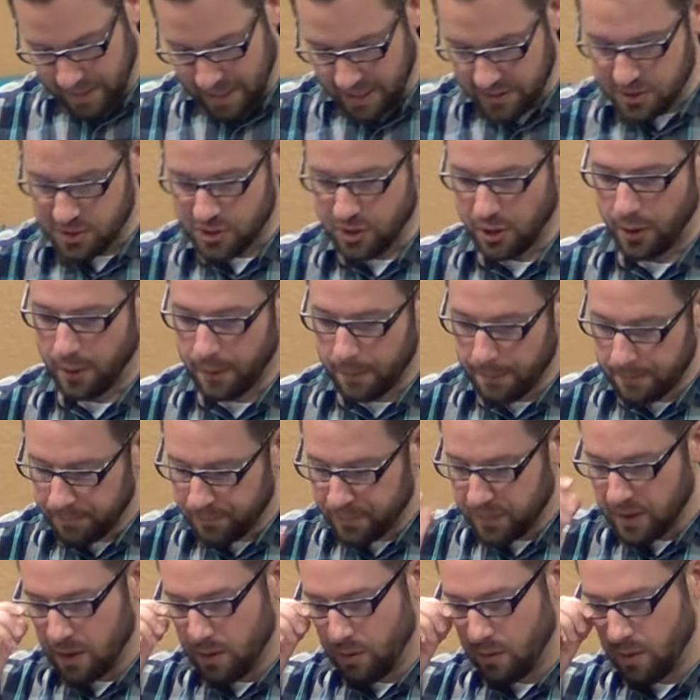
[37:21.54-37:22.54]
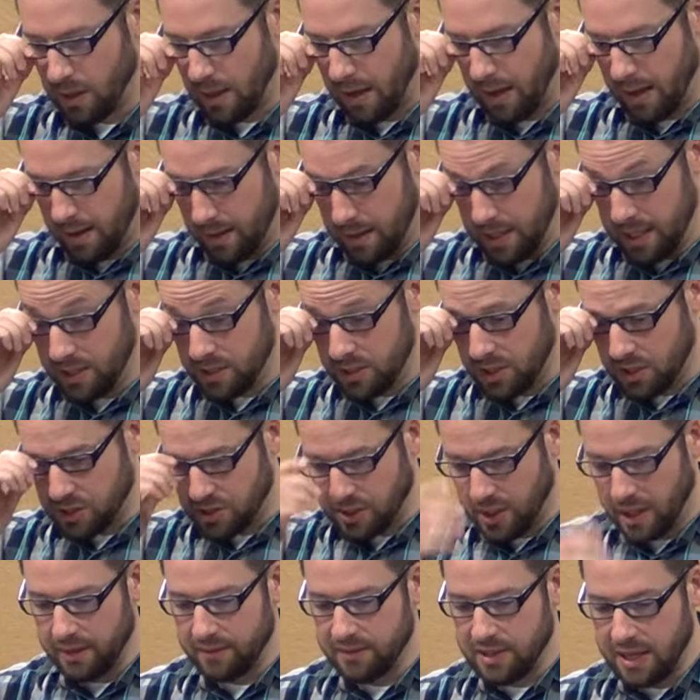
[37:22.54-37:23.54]
And so he's the
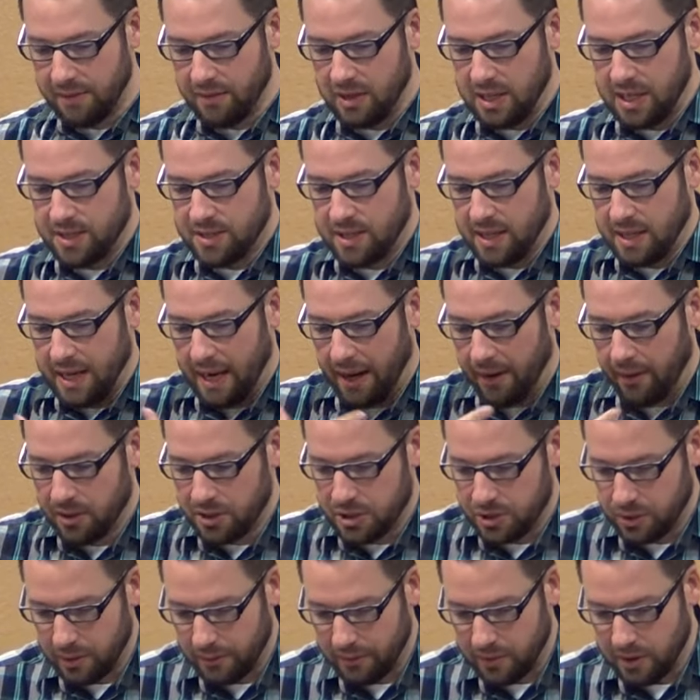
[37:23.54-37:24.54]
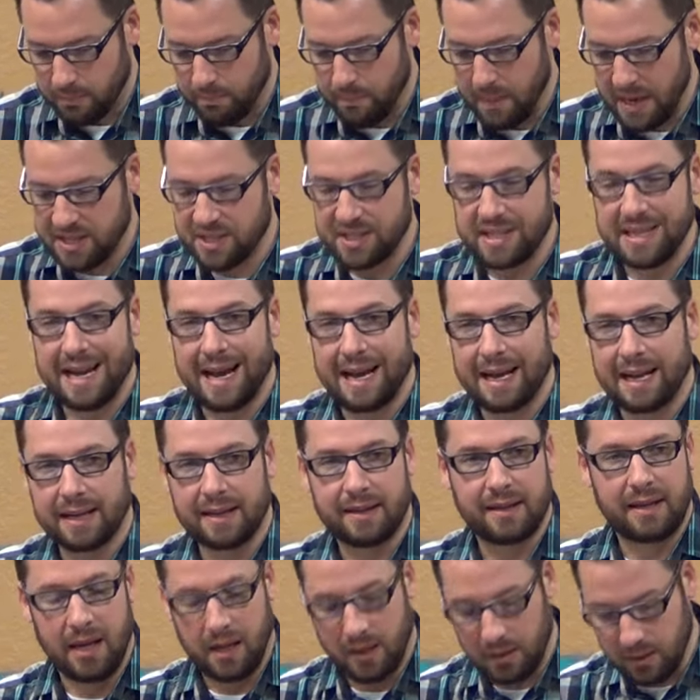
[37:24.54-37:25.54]
son of David. He's the inheritor of the
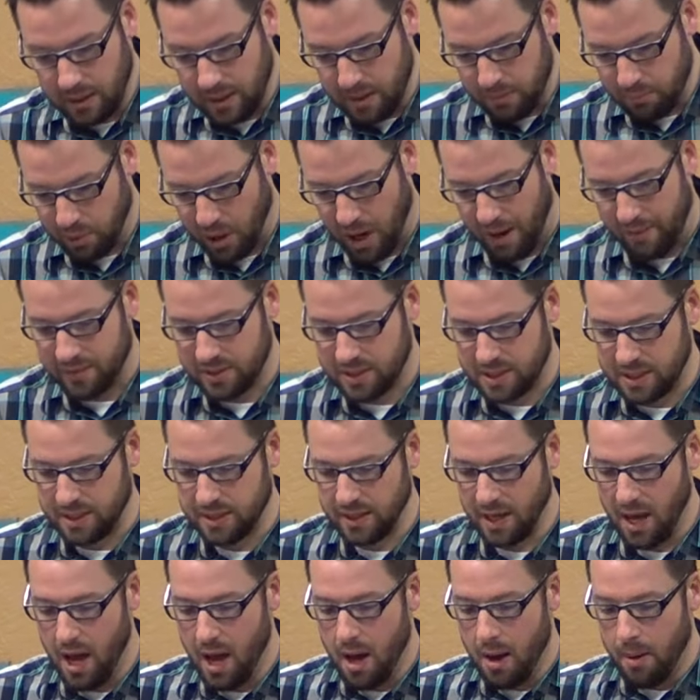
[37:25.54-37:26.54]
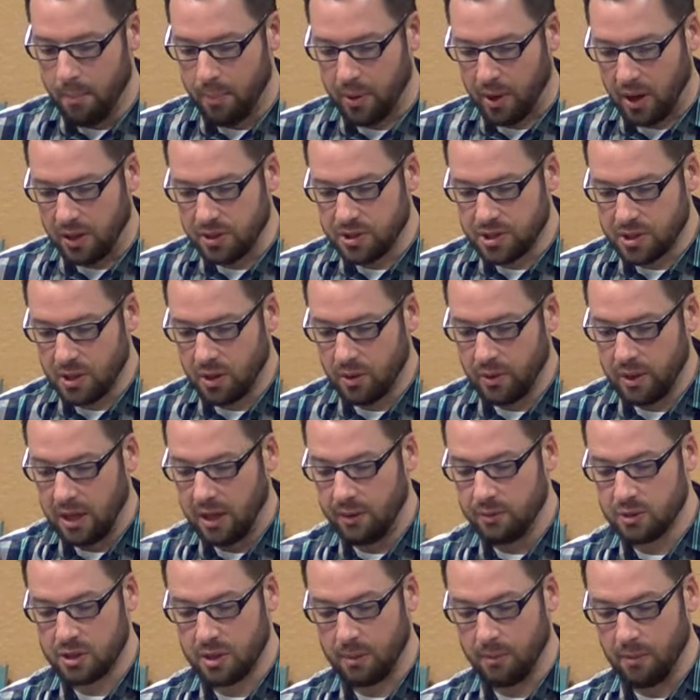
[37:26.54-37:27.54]
messianic kingly prophecies. But also
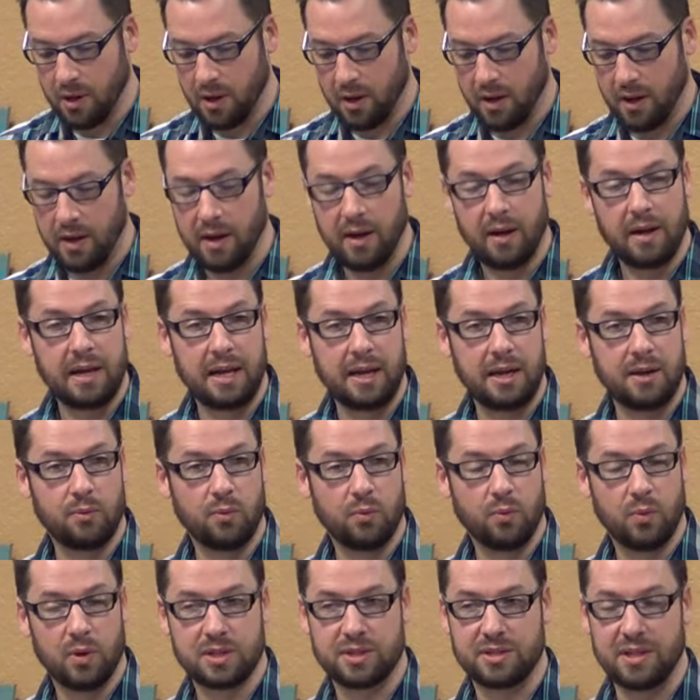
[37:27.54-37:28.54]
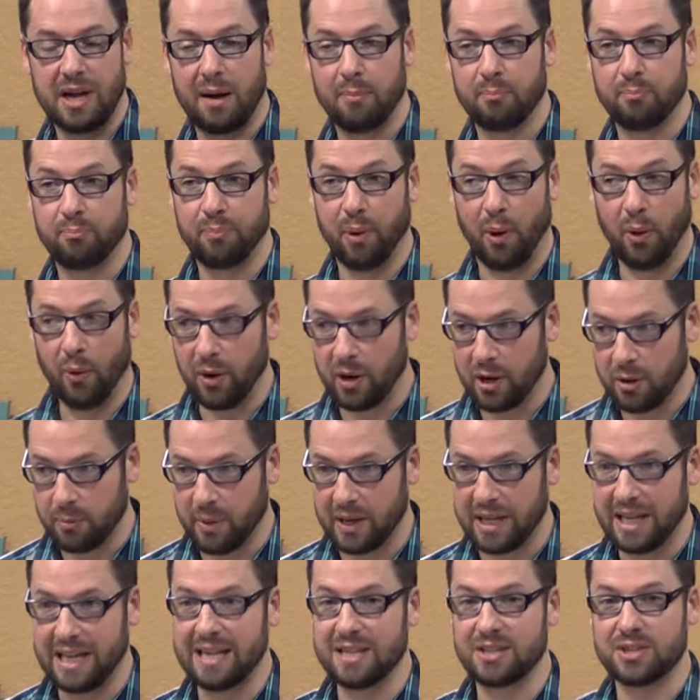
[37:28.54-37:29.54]
he was not born,
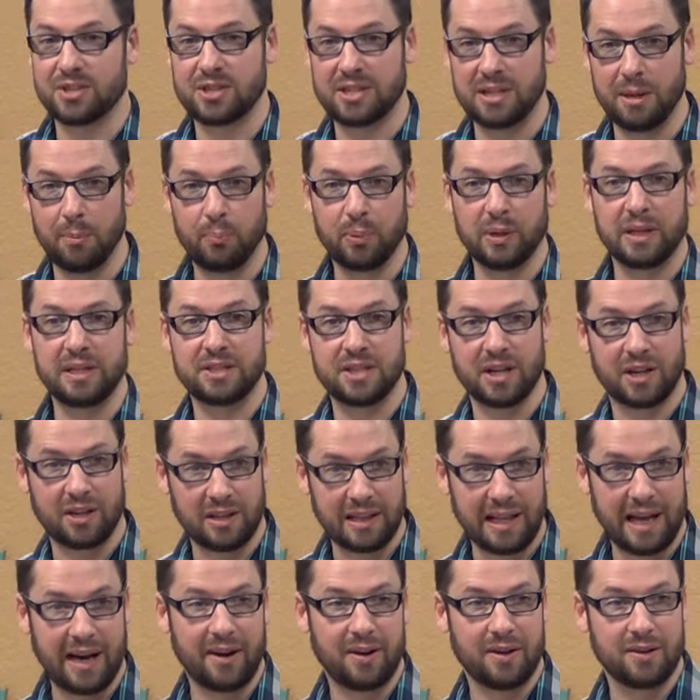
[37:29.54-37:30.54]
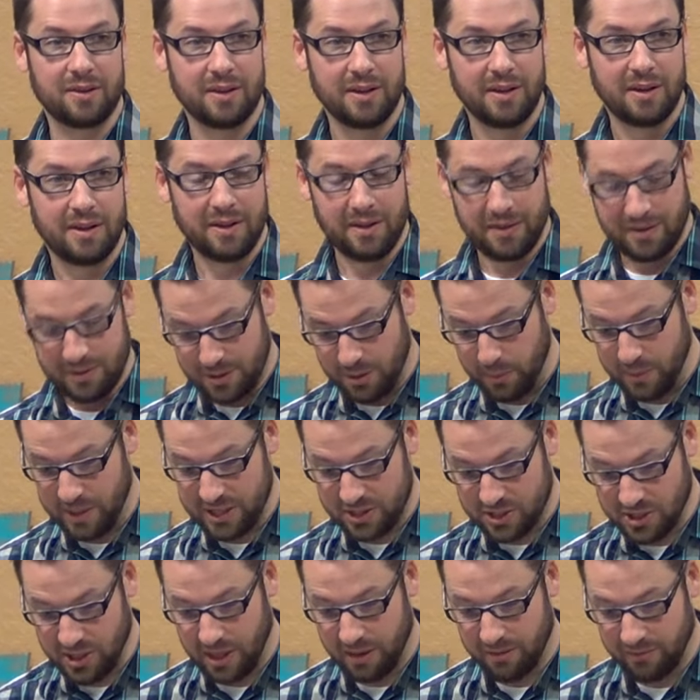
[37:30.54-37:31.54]
but he is simply declared to be
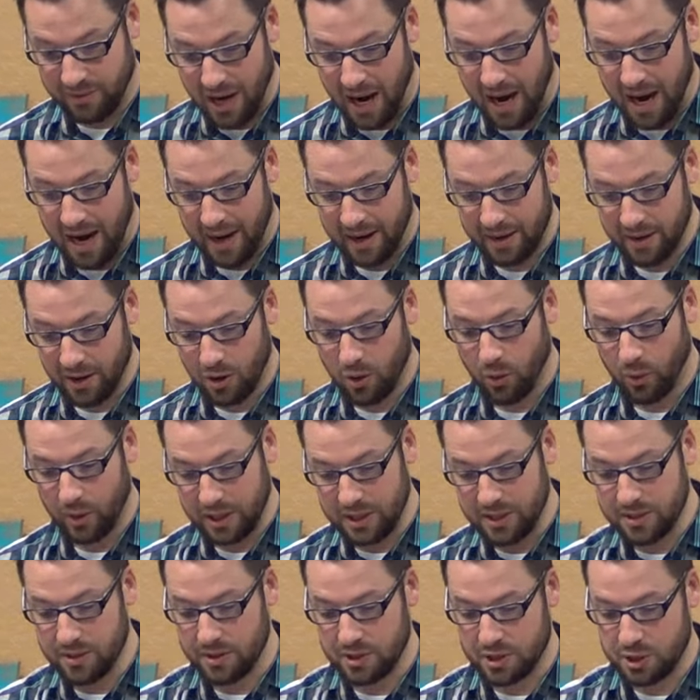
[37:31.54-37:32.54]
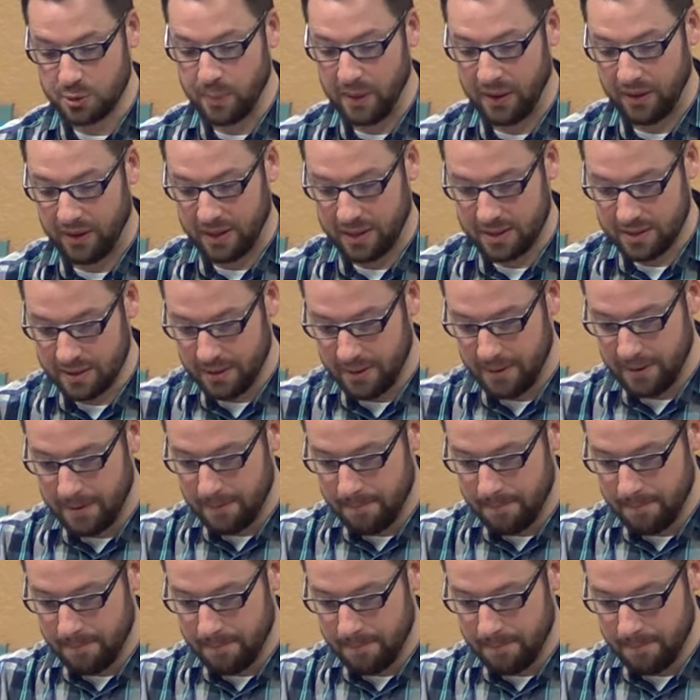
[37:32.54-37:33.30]
the Son of God according to the Spirit.